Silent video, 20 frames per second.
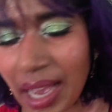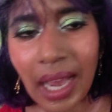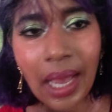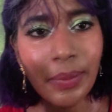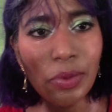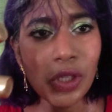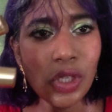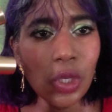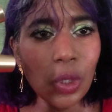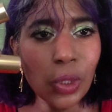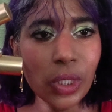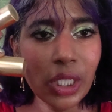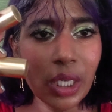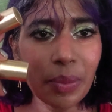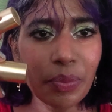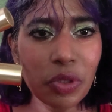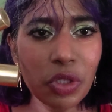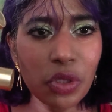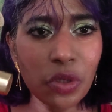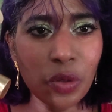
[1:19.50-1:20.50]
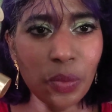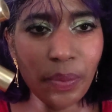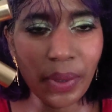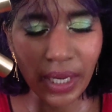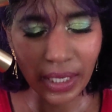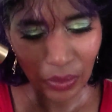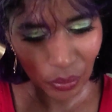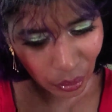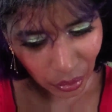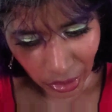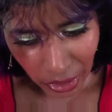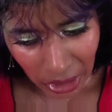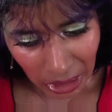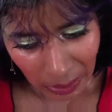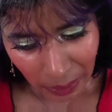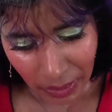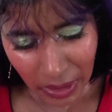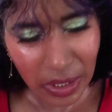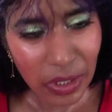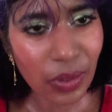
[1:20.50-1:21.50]
I'm just holding up 2, but we're
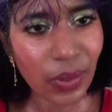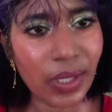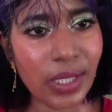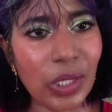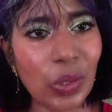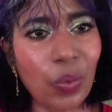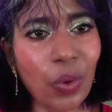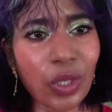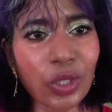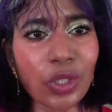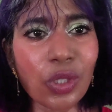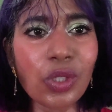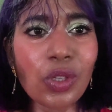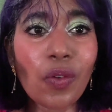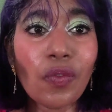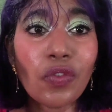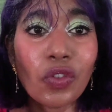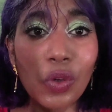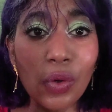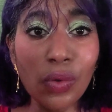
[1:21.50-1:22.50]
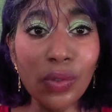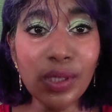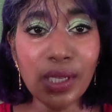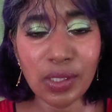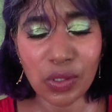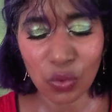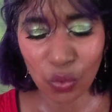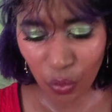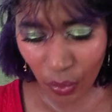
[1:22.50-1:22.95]
gonna be doing swatches of those as